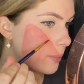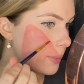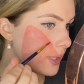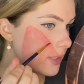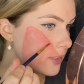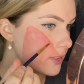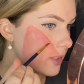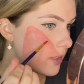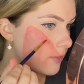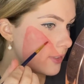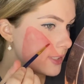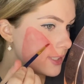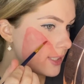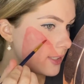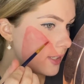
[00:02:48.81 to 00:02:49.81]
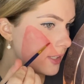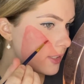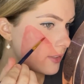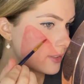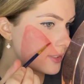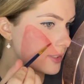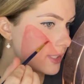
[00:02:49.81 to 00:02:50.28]
because obviously like
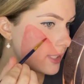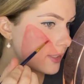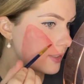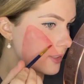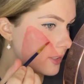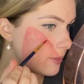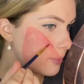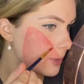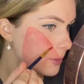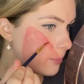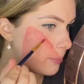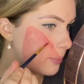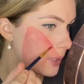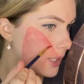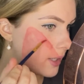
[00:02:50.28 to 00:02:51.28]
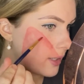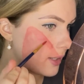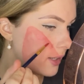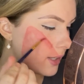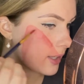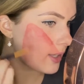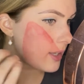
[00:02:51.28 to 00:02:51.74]
your skin's going to be all burnt,
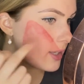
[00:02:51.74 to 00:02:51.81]
like